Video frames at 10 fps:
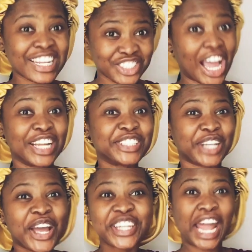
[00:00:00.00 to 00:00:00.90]
shad?
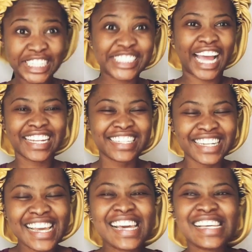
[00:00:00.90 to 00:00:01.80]

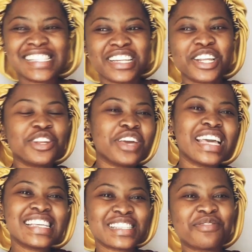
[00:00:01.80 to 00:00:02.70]
Is it
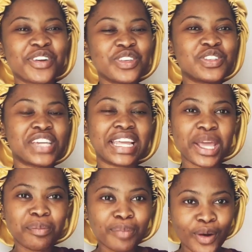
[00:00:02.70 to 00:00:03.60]
easy for you to get
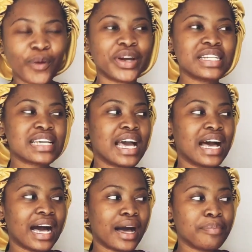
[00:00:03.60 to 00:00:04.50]
employed?
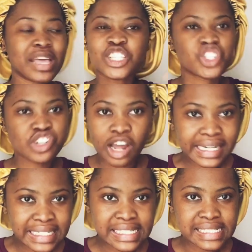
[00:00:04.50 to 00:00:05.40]
It's not
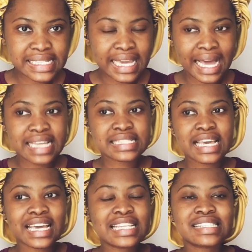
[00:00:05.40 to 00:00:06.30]
easy, guys.
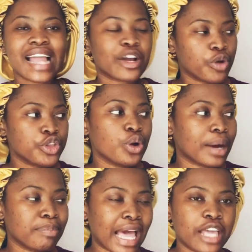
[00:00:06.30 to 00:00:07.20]
It's like when you're
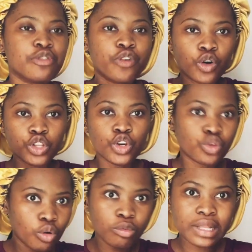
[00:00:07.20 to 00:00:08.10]
applying for your
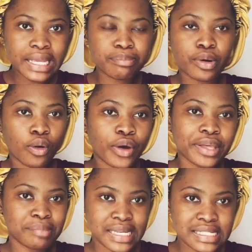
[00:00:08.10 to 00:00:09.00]
normal
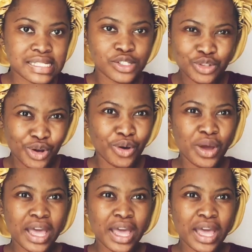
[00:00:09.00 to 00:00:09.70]
employment, you know,